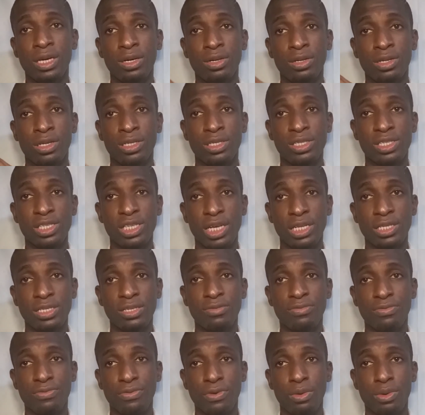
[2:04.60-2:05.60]
in certain
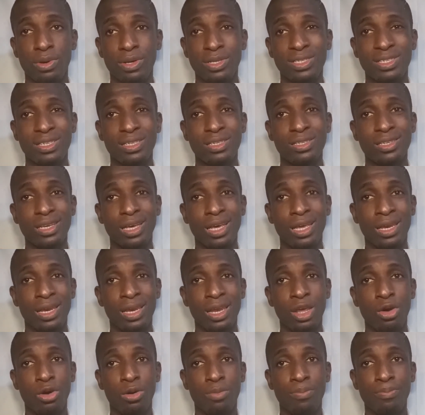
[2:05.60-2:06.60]
frequencies in
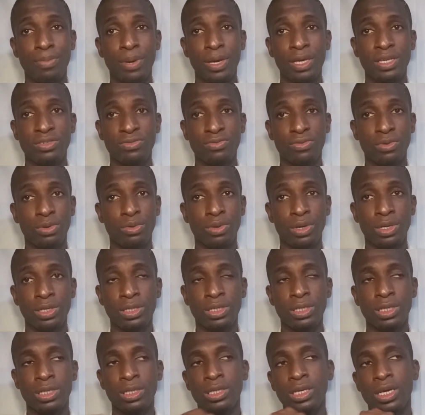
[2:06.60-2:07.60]
your bass
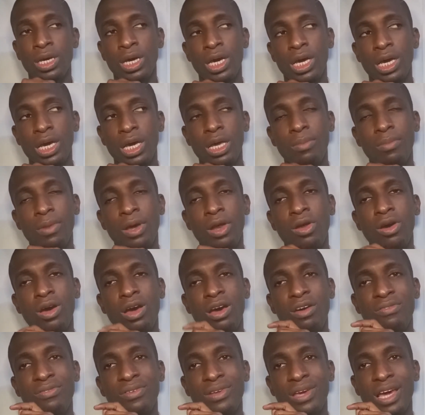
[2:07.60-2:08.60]
frequency. It may not
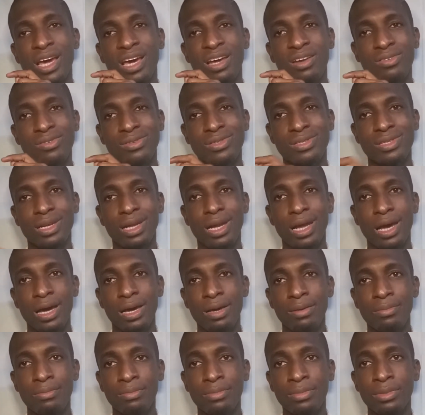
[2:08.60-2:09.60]
have the kind of
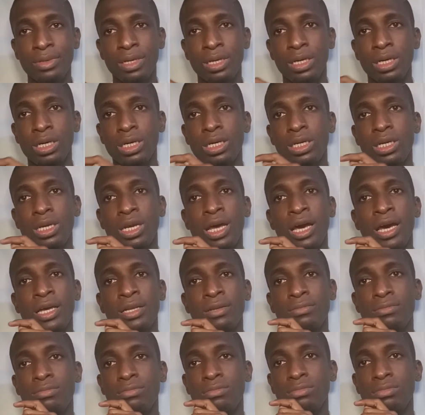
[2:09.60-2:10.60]
slam that
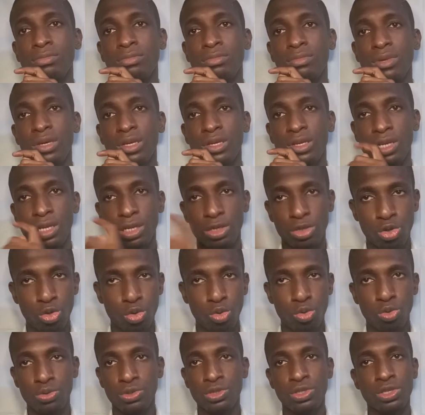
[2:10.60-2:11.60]

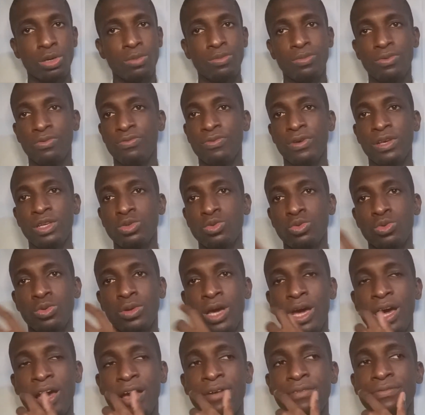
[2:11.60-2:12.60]
those subwoofers would
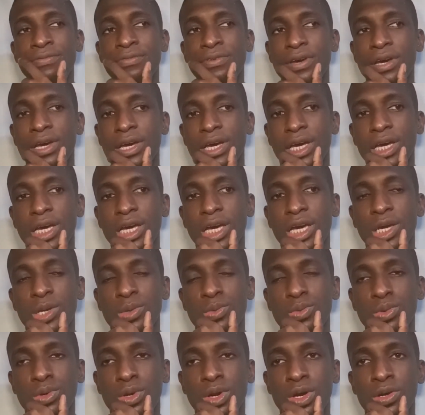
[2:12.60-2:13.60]
have. It
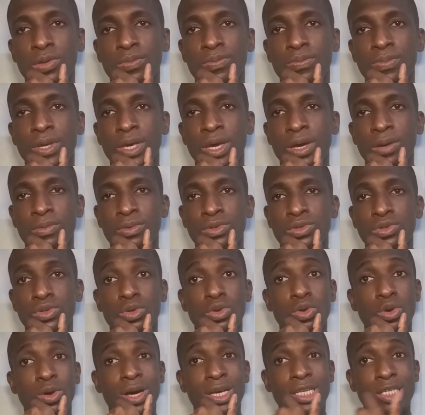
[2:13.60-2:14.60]
will not be able to
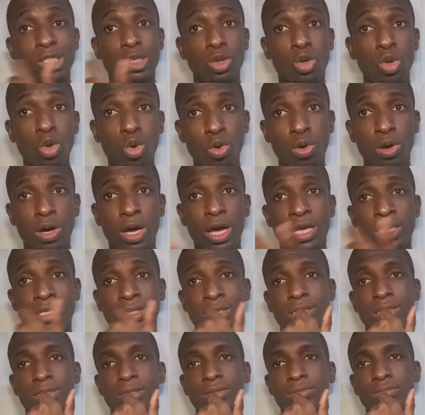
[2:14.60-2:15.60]
go as low
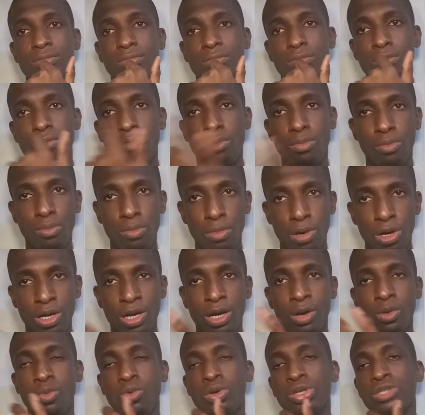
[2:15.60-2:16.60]
as more
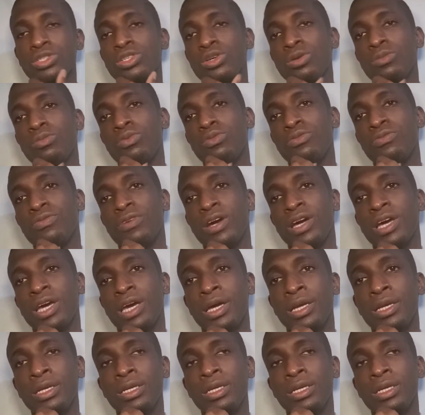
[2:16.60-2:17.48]
than one subwoofer can,